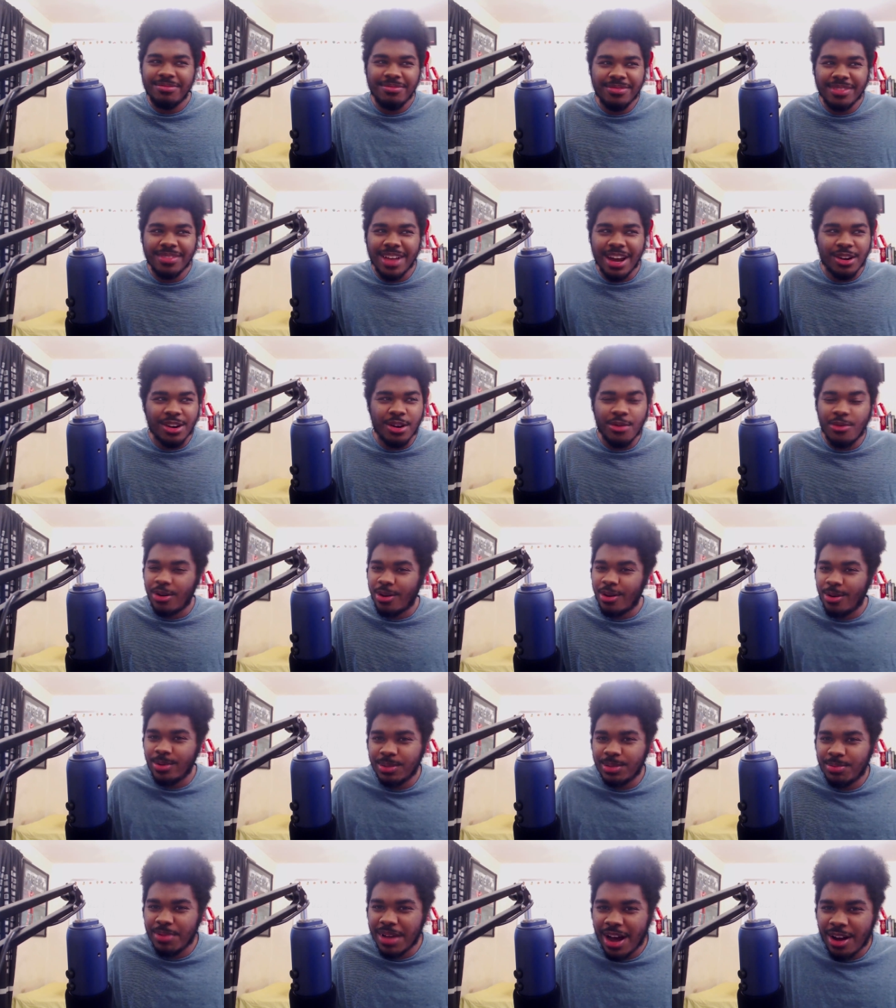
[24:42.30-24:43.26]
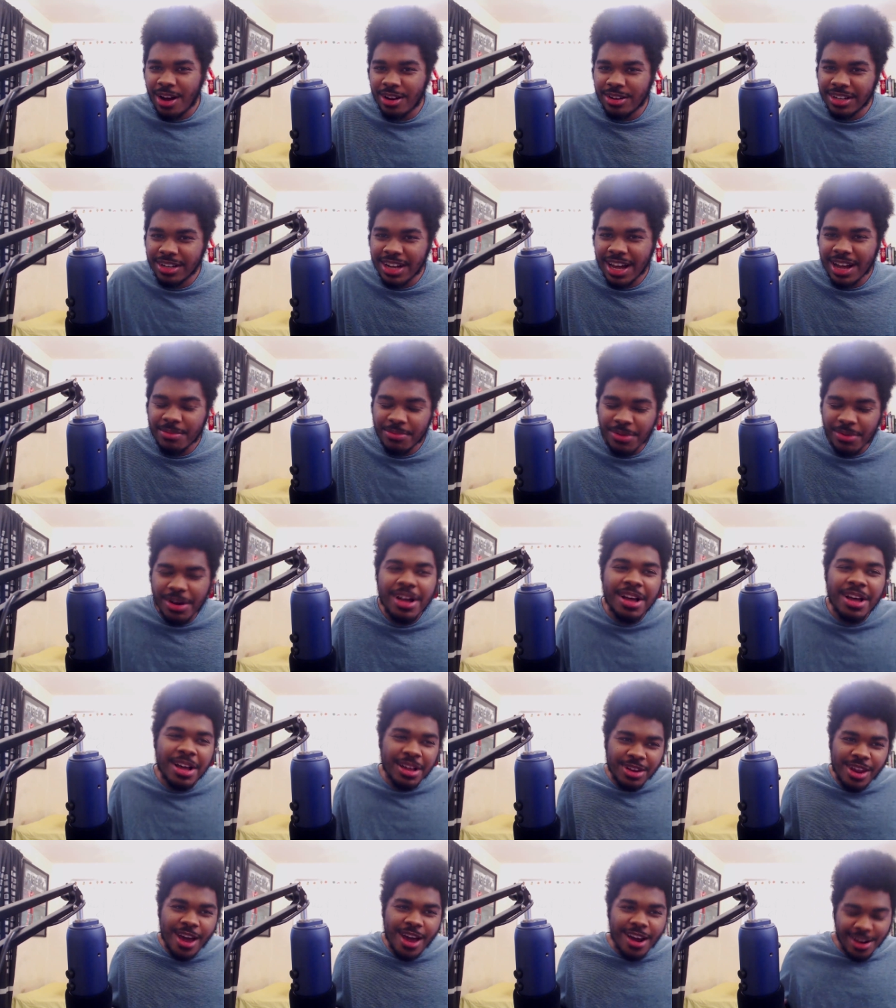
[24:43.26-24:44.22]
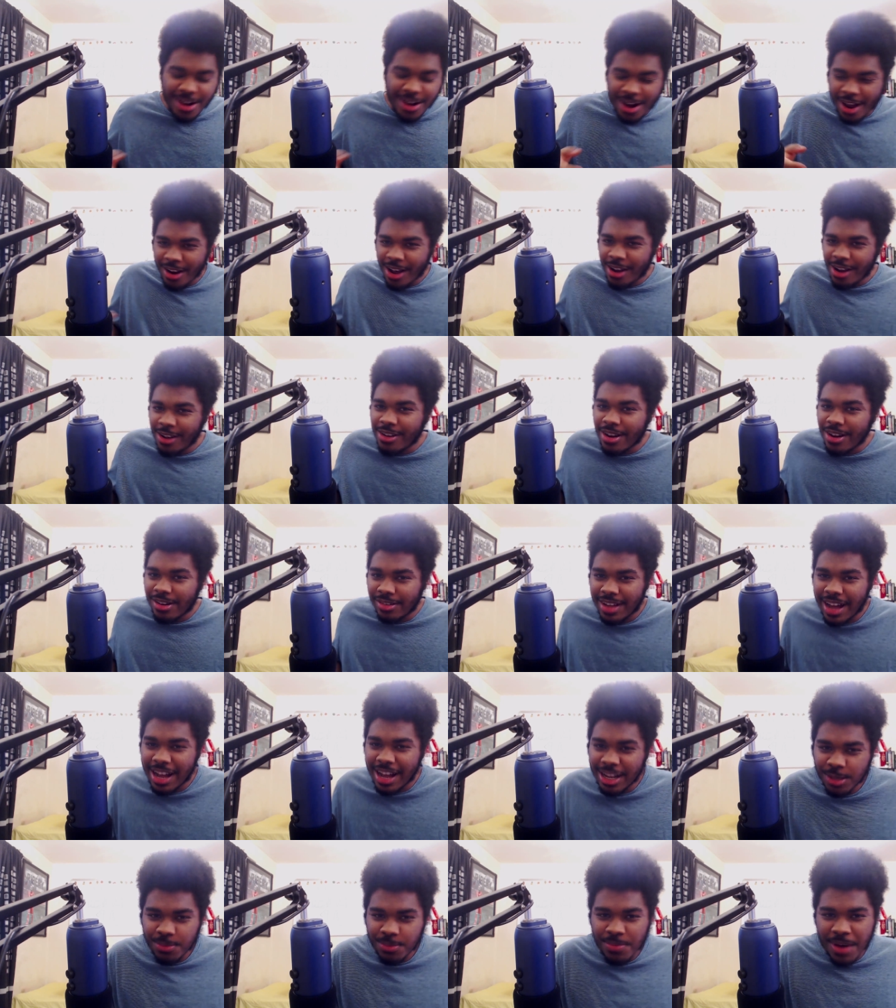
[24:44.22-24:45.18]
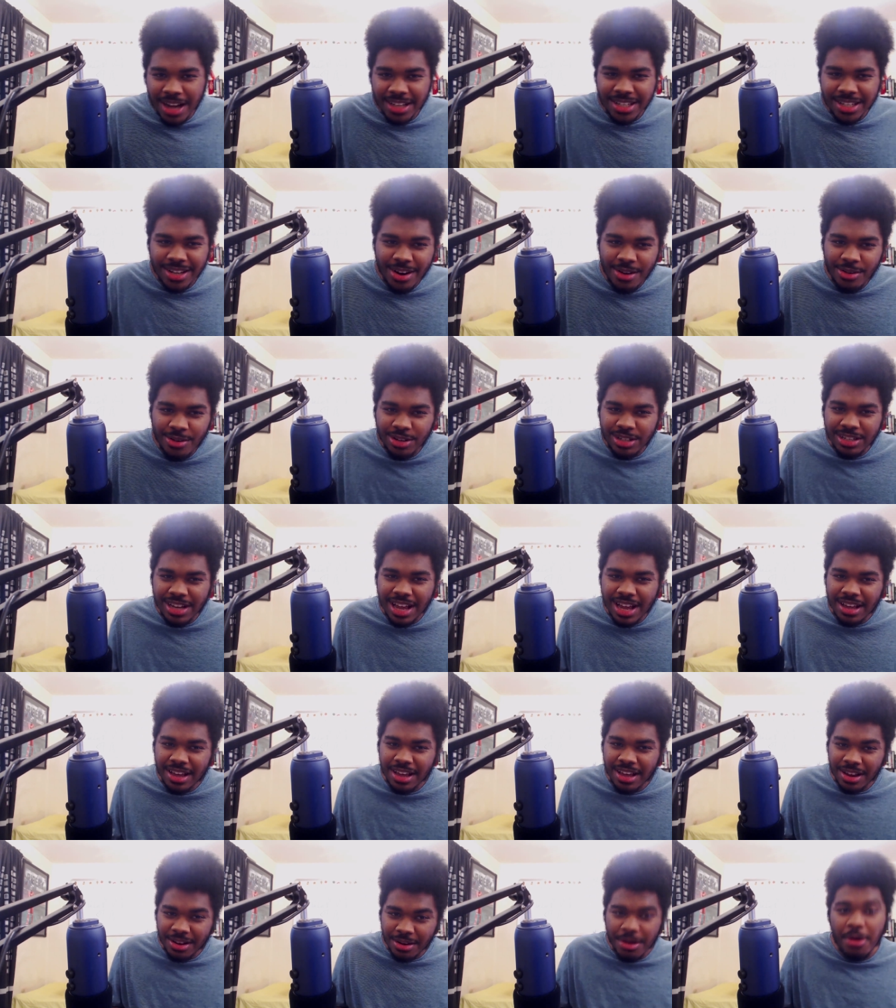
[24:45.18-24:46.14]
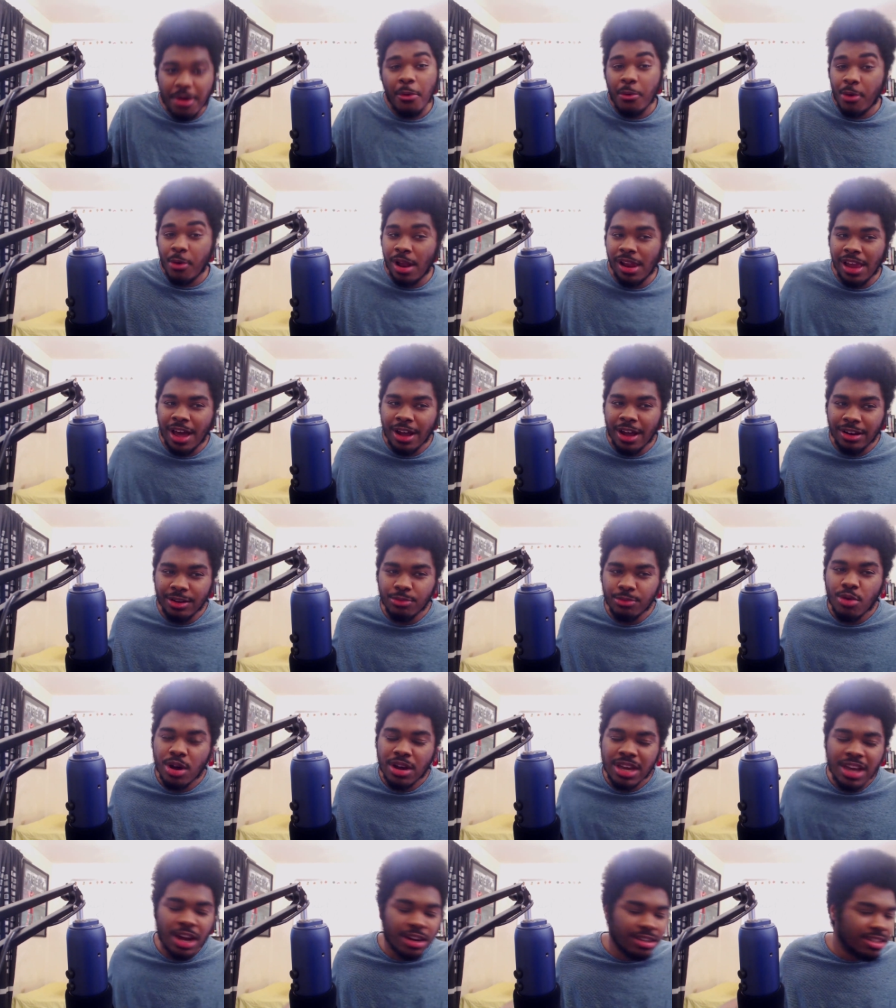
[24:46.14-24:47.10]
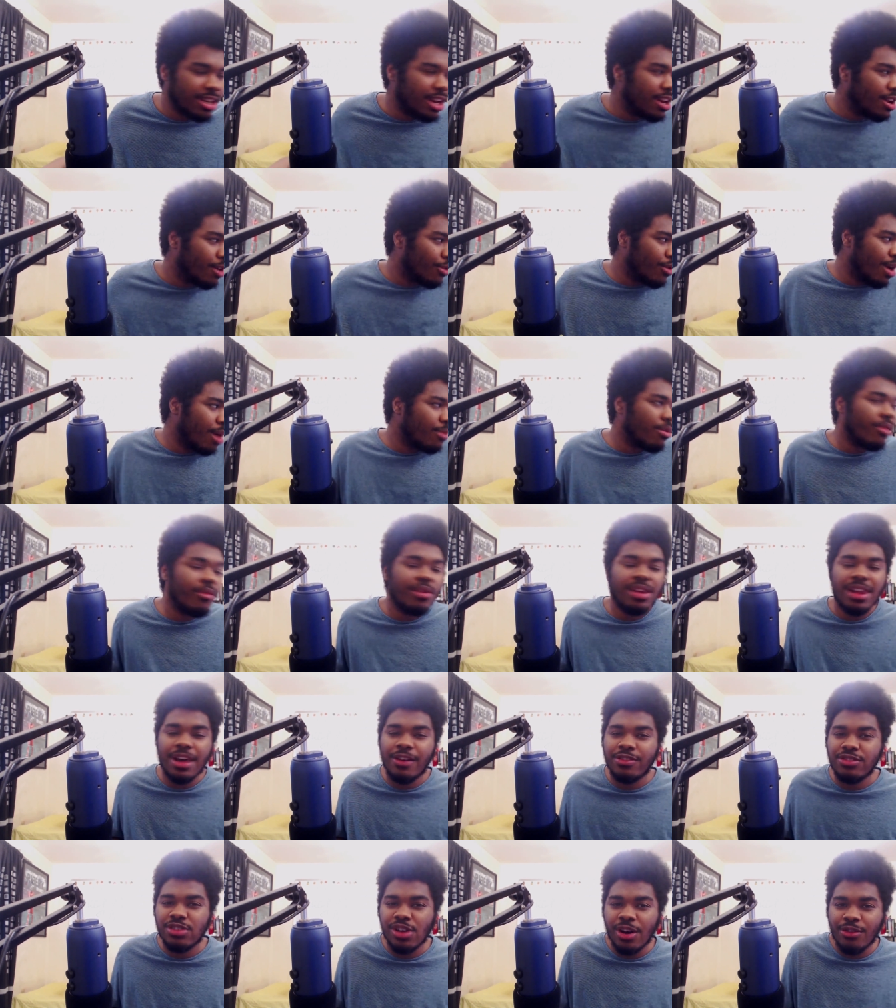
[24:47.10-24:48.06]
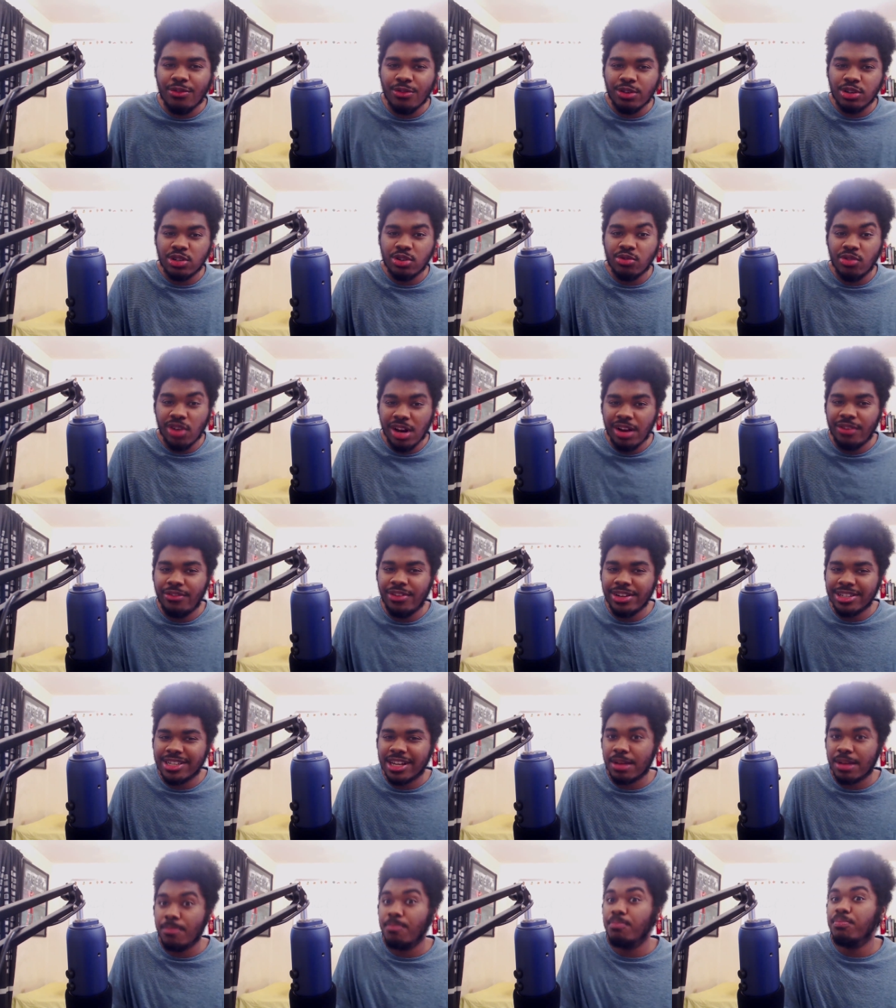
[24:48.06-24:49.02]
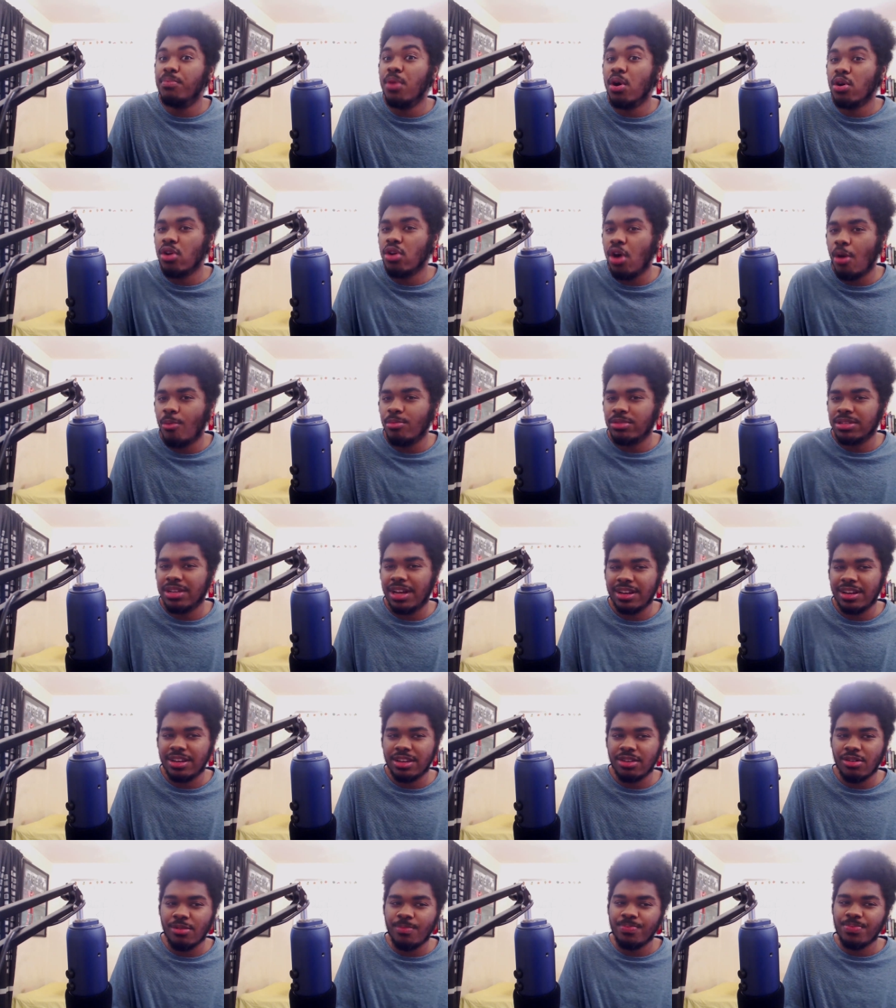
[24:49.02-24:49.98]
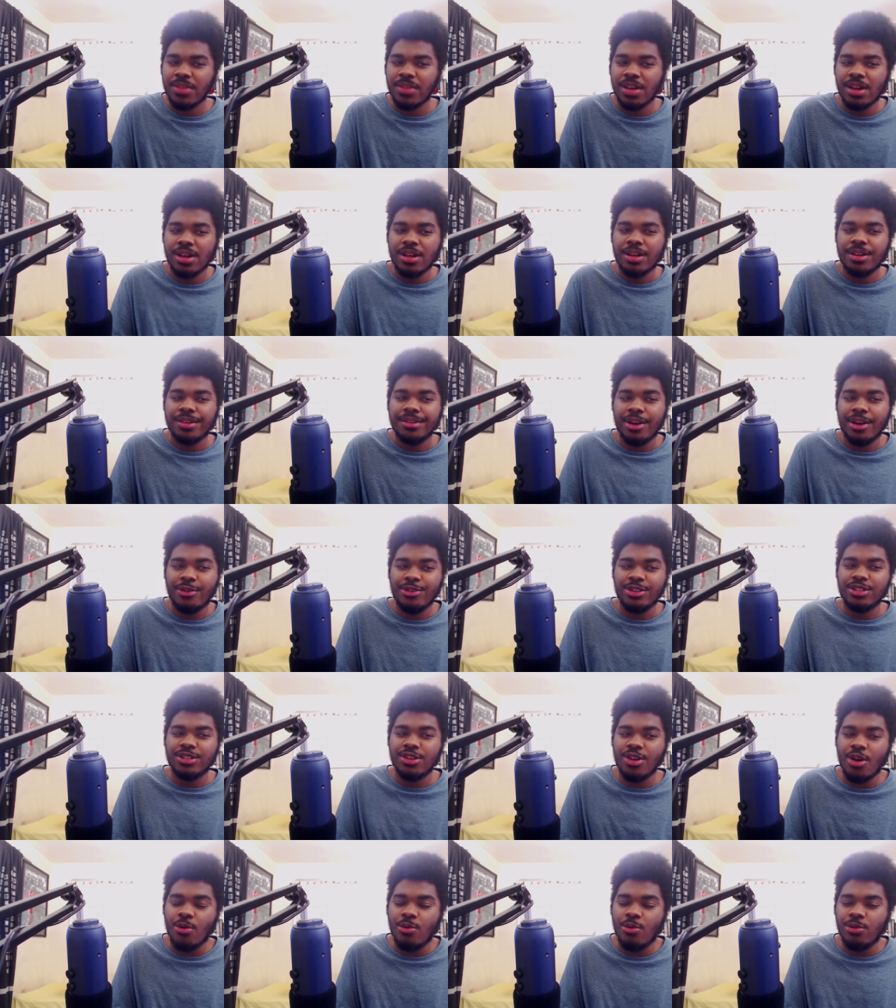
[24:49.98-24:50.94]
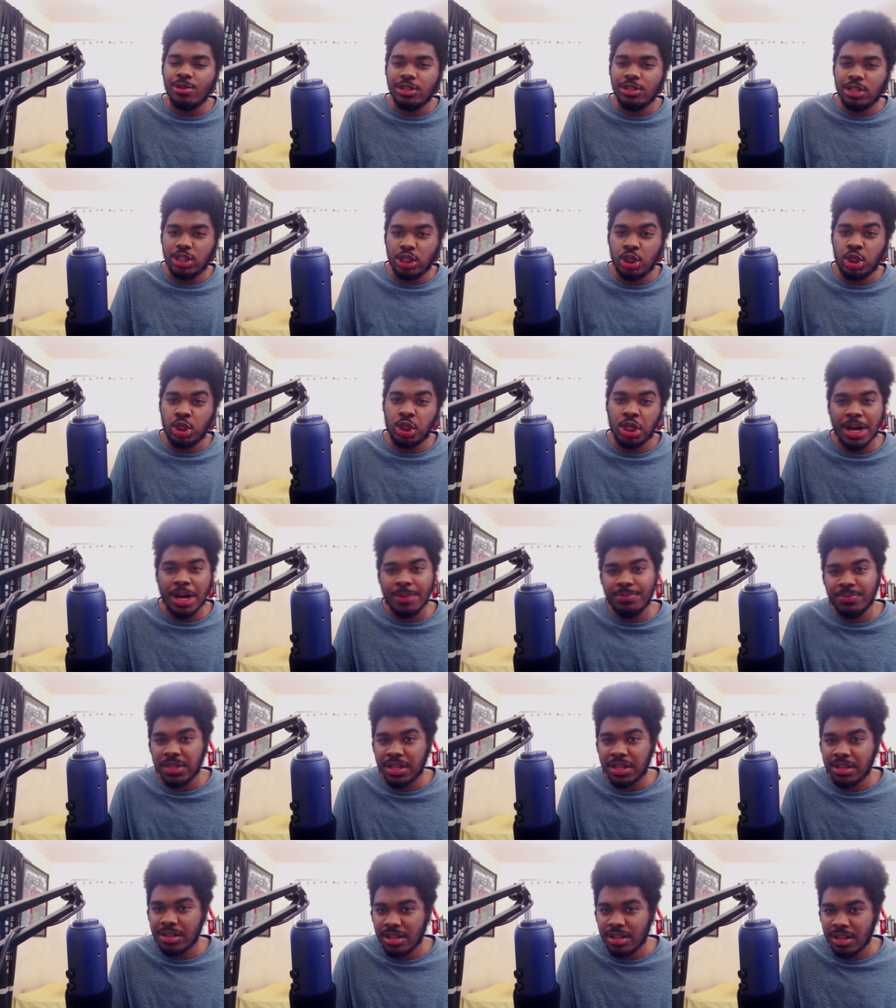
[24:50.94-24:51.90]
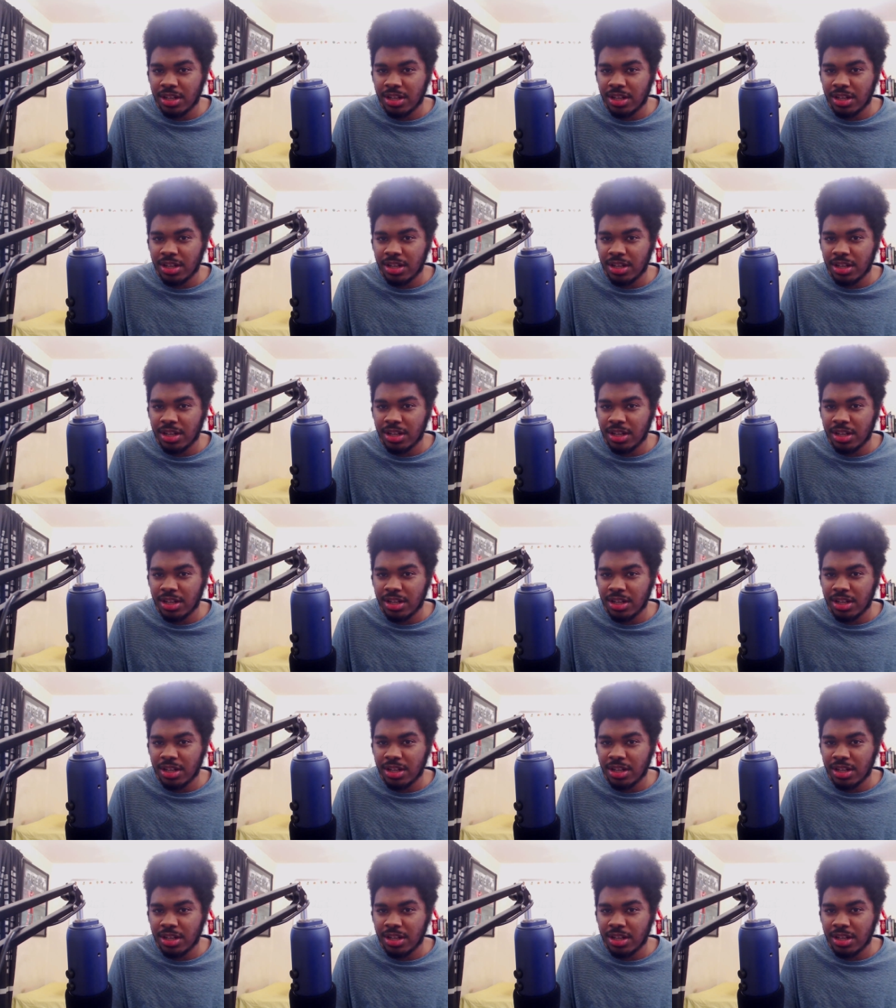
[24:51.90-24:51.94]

I don't know what comes beyond that, but no, no, none of that has passed. Right, right, we're just like we're like, we're continuing right where we left off, which really feels like a book, almost like you know there is no chapter.